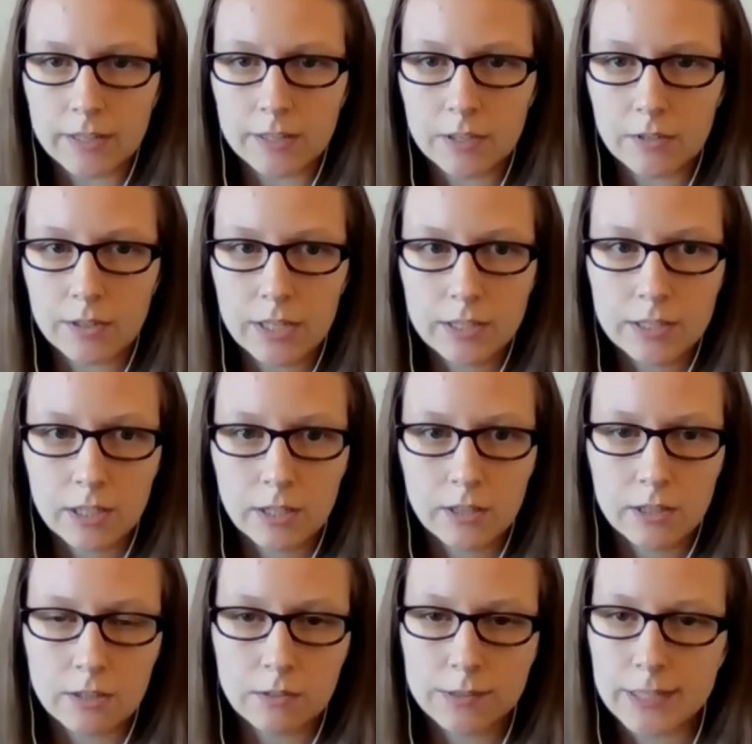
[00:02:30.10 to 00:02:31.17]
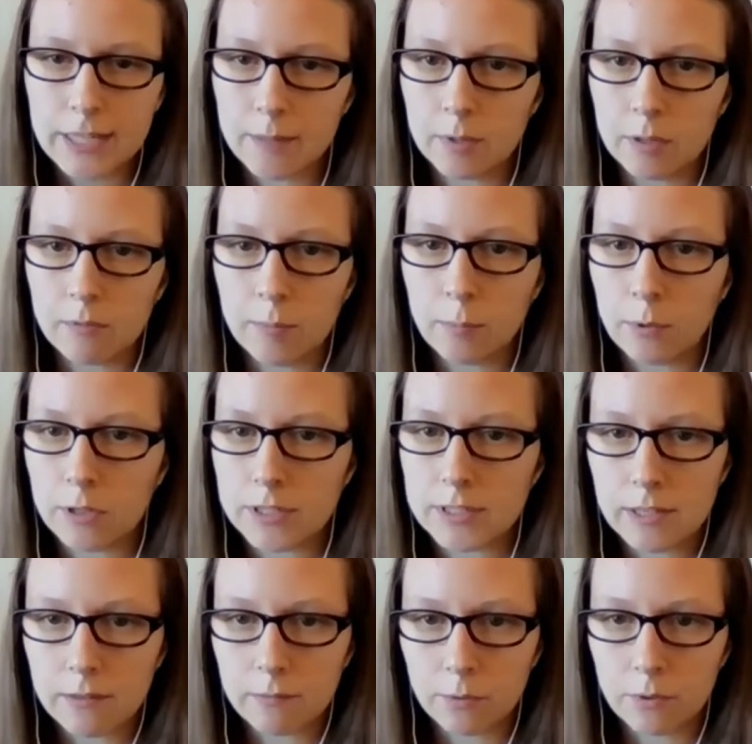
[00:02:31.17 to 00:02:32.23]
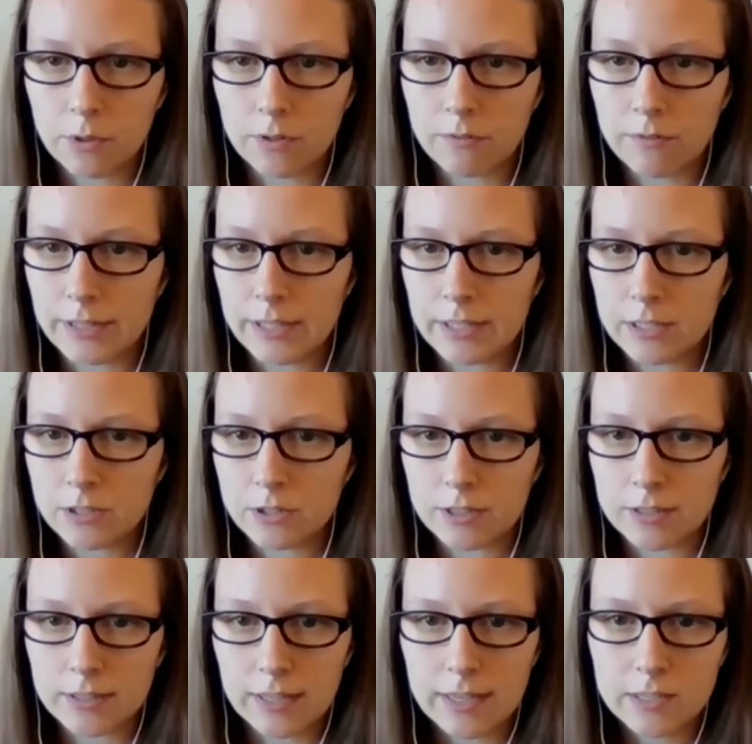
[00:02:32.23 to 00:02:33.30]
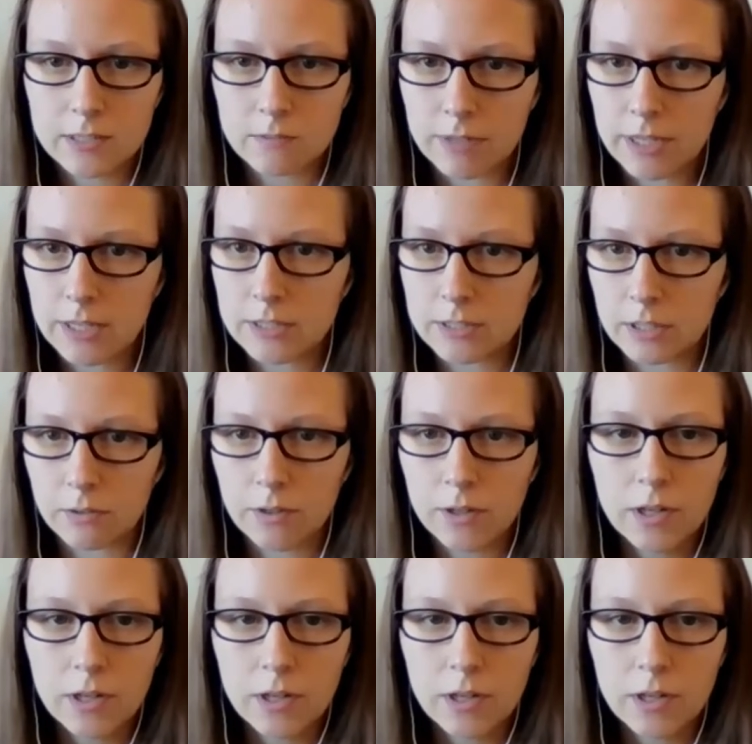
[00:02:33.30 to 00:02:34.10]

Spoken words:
All right, so these are the new Tableau reports that were released just last week.